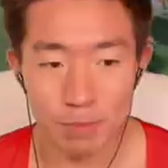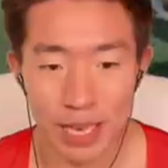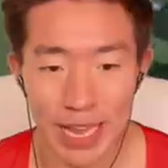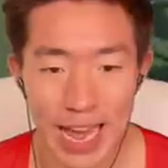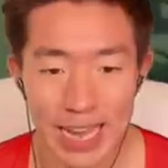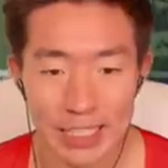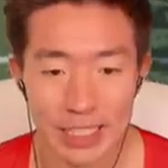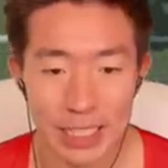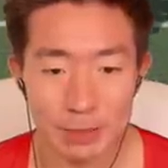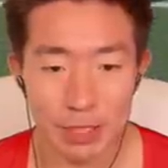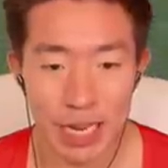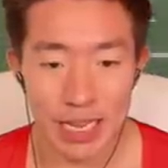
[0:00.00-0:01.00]
Play action.
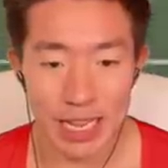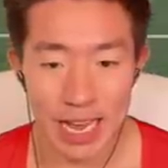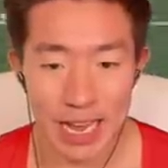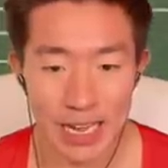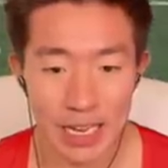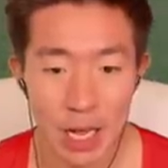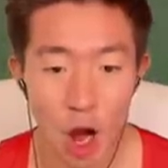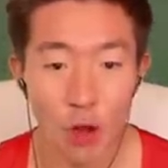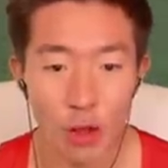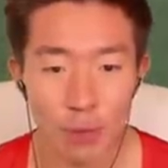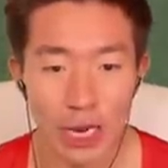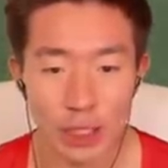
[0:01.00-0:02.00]
Deep shot. Yeah. Oh,
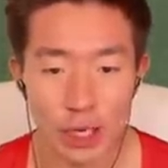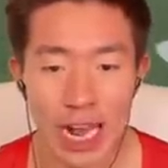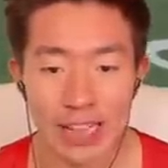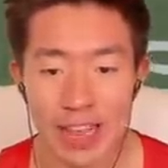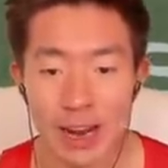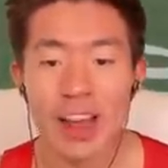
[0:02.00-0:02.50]
the pressure got there.